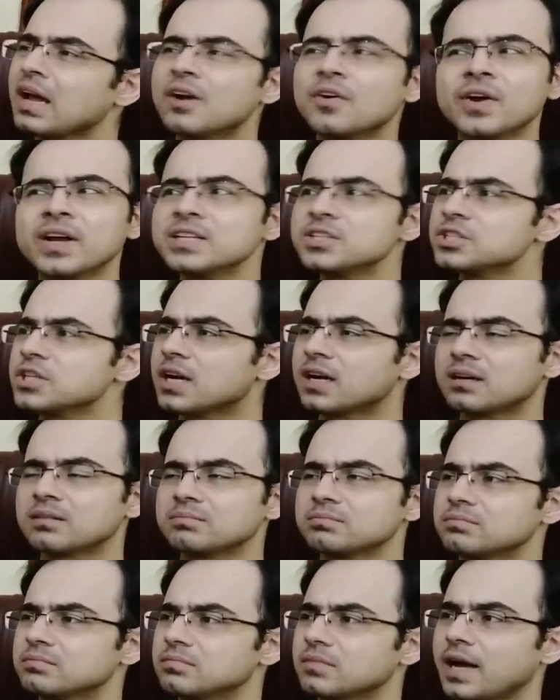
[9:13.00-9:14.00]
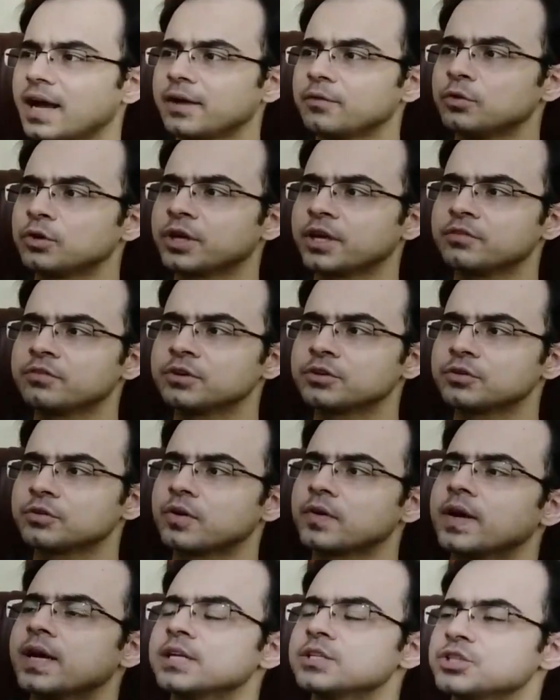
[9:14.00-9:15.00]
Arantxa. I would give it to
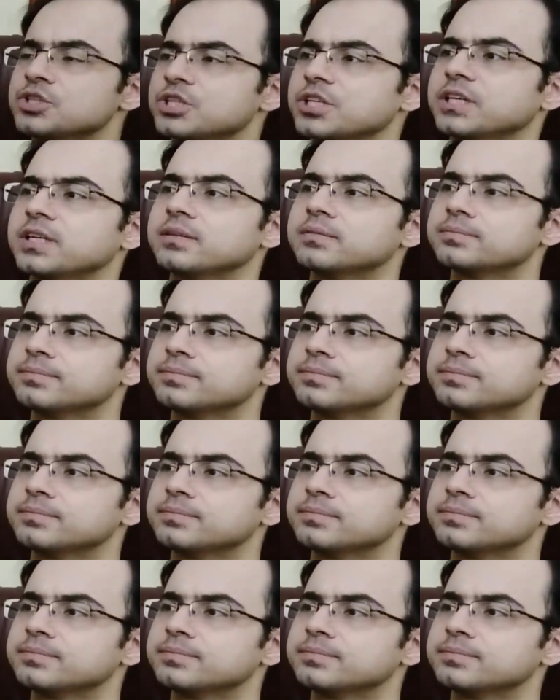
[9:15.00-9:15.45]
Arantxa.